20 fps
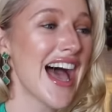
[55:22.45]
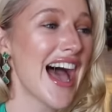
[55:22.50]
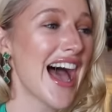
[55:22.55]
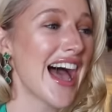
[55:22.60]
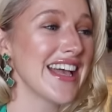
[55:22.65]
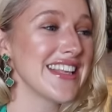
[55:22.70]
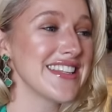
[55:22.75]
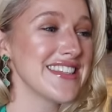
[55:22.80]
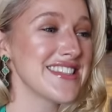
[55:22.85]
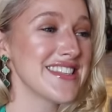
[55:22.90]

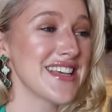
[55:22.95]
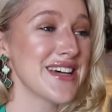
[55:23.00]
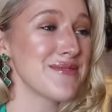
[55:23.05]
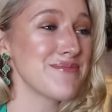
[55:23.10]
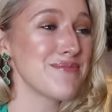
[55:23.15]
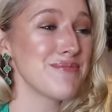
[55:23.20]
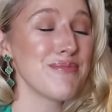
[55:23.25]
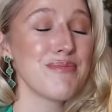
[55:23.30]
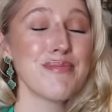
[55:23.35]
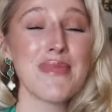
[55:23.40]

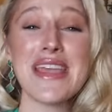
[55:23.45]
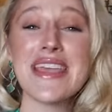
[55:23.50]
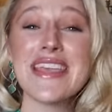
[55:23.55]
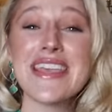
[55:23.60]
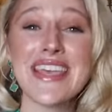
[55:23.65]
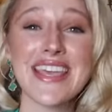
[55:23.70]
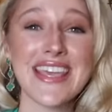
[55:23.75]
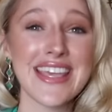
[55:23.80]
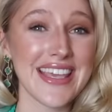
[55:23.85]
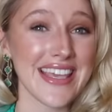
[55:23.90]
and
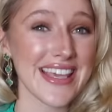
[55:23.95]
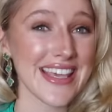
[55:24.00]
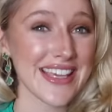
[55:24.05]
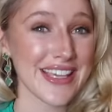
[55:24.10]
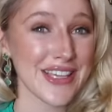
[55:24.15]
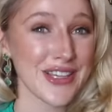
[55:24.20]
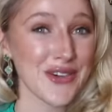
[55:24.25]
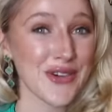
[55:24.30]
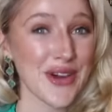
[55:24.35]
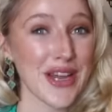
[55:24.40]
making
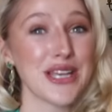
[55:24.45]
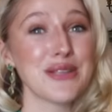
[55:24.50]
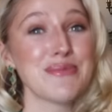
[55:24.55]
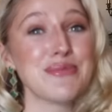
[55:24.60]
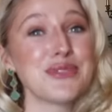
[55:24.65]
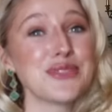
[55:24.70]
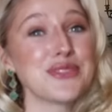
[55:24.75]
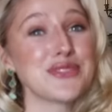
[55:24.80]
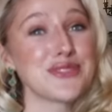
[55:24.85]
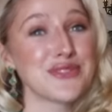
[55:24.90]

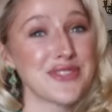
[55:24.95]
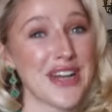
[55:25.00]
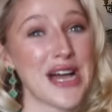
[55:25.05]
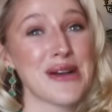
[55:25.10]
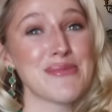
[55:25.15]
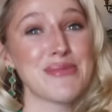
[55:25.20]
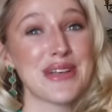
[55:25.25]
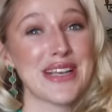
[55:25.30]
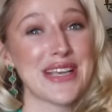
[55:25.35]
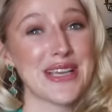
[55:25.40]
incredible
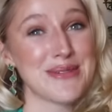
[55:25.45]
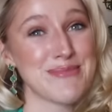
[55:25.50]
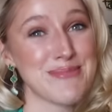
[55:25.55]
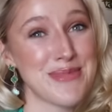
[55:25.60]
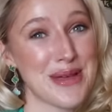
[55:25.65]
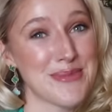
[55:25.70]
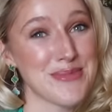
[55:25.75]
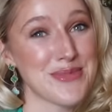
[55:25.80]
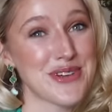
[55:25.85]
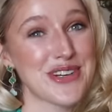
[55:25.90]
family
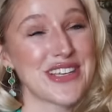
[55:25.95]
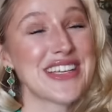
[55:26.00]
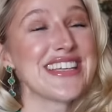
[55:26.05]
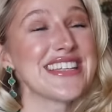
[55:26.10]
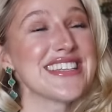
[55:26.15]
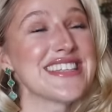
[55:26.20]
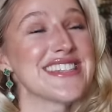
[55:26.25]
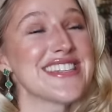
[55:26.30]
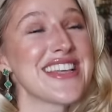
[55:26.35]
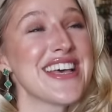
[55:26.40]

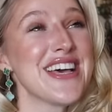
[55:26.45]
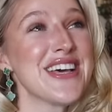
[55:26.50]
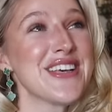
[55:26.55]
memories.